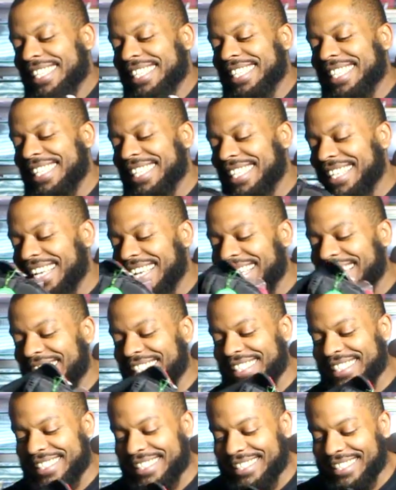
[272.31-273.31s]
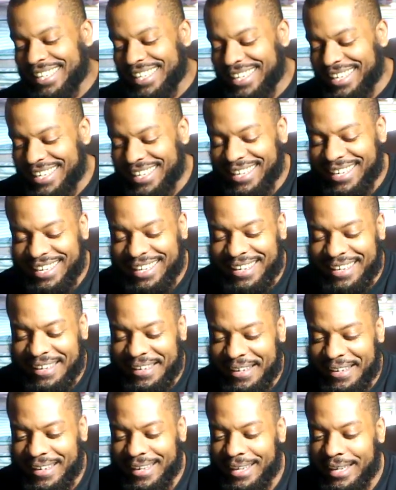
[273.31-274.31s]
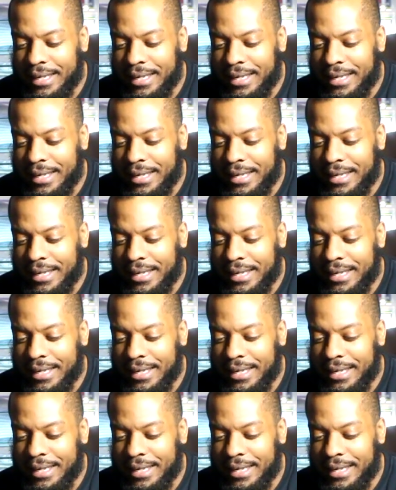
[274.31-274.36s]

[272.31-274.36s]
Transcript: Yes, sir!